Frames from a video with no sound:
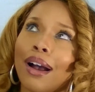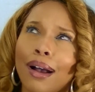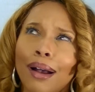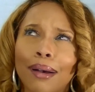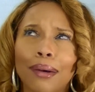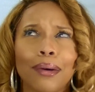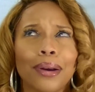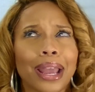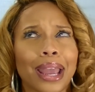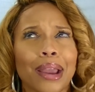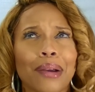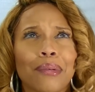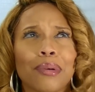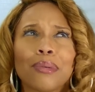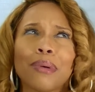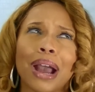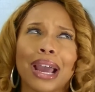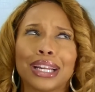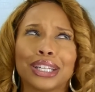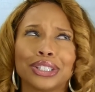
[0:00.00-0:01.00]
oh, okay,
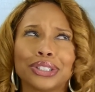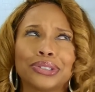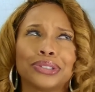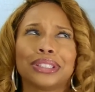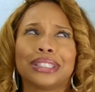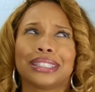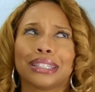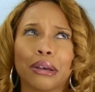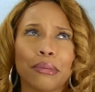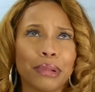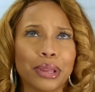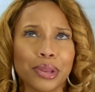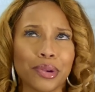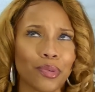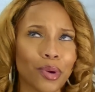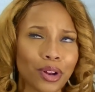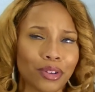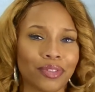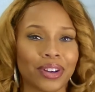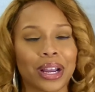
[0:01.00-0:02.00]
well, why did you tell me you
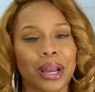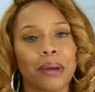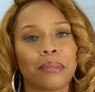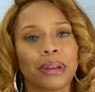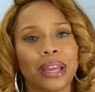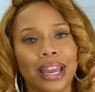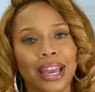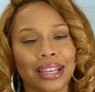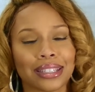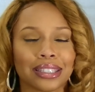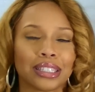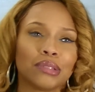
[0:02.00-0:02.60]
worked for Comcast?